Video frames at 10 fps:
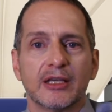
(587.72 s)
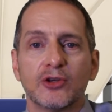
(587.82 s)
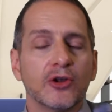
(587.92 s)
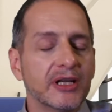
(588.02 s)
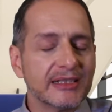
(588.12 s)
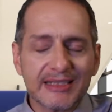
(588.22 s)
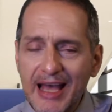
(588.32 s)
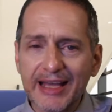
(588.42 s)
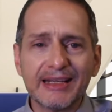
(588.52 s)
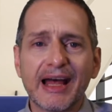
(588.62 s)
You don't need to
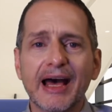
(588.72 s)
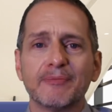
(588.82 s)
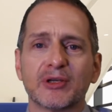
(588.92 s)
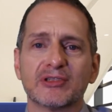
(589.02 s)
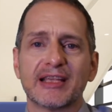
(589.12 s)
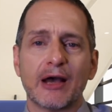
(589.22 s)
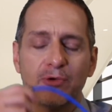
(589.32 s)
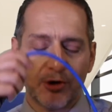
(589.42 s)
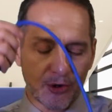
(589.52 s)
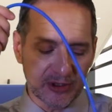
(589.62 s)
tie a knot because that
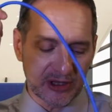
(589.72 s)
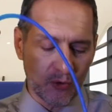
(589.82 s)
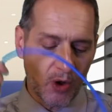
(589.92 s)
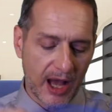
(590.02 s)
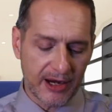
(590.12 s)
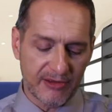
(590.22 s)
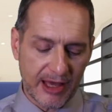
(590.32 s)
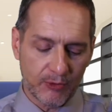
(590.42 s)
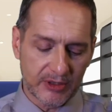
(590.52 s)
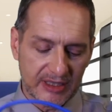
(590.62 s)
would hurt the wire.
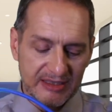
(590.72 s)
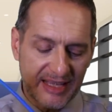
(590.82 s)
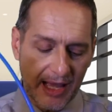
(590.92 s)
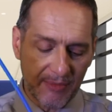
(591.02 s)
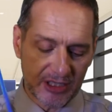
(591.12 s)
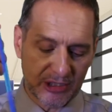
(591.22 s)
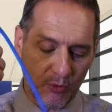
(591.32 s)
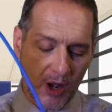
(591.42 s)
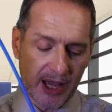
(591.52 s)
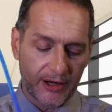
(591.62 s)
That would damage the
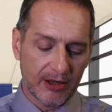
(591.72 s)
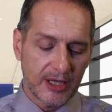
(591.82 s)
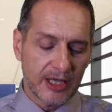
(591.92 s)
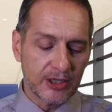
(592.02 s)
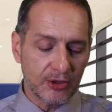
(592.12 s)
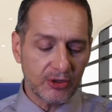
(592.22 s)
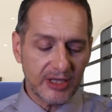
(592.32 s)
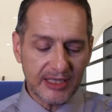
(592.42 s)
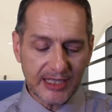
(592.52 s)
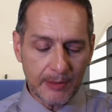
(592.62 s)
wire. You don't
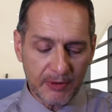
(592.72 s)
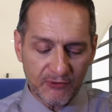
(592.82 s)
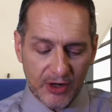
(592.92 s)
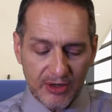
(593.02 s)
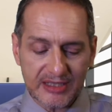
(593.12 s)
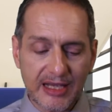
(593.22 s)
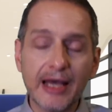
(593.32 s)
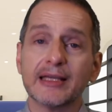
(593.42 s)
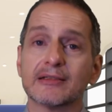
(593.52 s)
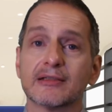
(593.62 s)
need to keep it very
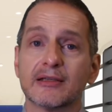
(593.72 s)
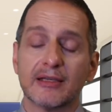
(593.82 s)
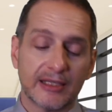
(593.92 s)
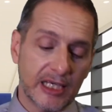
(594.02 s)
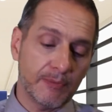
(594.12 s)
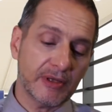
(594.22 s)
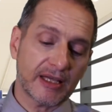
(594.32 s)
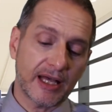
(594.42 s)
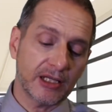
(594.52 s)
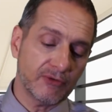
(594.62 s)
tight. Keep it
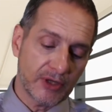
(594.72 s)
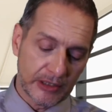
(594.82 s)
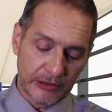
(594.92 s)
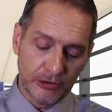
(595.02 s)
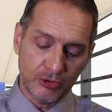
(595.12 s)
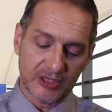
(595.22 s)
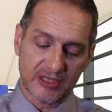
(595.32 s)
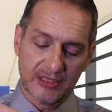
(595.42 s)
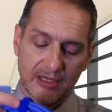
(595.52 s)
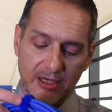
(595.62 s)
kind of loose.
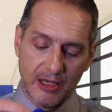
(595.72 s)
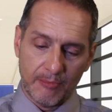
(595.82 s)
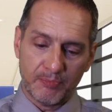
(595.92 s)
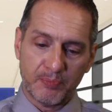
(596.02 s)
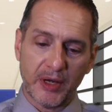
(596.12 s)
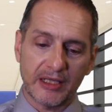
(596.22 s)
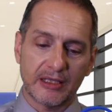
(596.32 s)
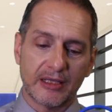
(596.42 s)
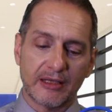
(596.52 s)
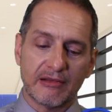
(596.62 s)
But
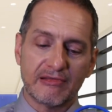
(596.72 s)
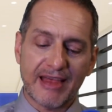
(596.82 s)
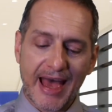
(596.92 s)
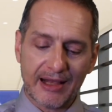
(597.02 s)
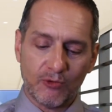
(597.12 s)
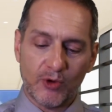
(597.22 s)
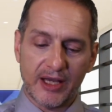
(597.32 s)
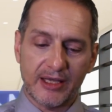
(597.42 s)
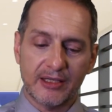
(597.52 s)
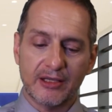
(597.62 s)
that
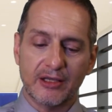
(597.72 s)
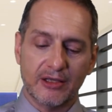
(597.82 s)
way,